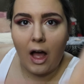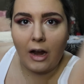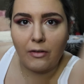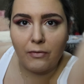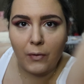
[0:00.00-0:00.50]

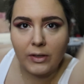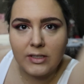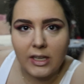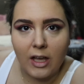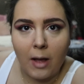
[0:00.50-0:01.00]

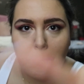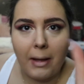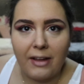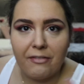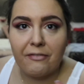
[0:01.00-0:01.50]
autofocusing on
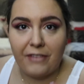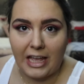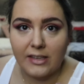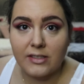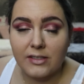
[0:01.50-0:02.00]
my
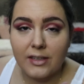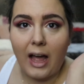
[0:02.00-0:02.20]
face.